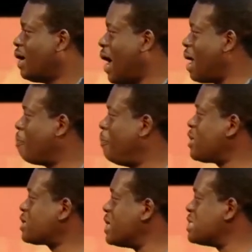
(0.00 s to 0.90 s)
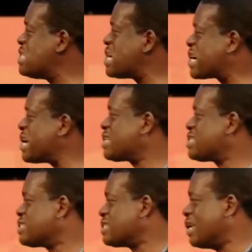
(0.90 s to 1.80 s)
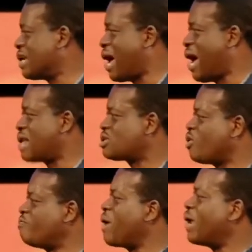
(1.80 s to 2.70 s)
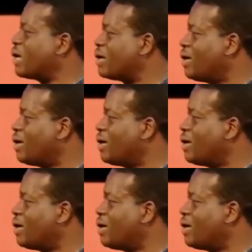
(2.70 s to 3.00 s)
and pick the secrets in the hearts of men